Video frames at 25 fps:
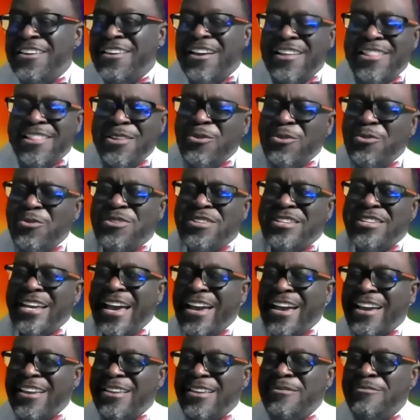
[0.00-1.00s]
a little
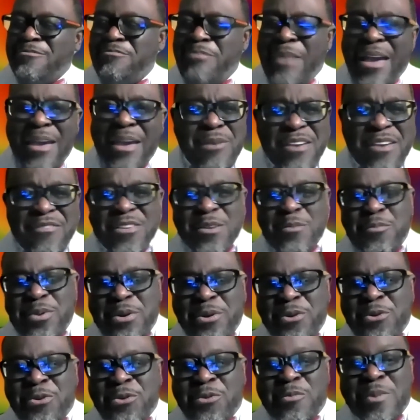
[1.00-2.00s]
deck, maybe even a
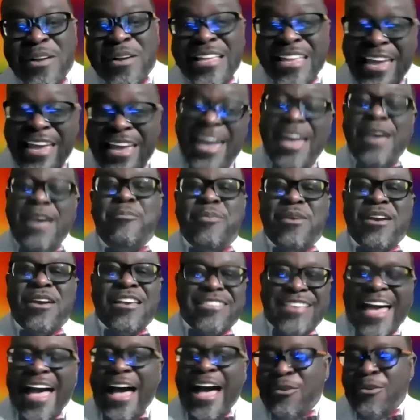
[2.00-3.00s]
pool, but camping
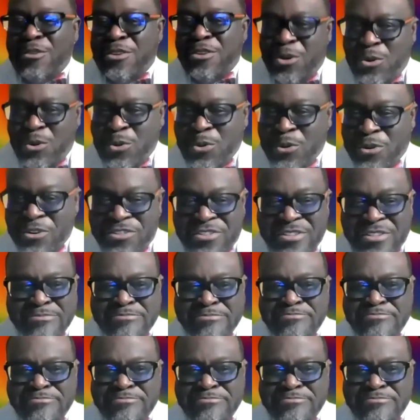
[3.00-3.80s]
is outdoors.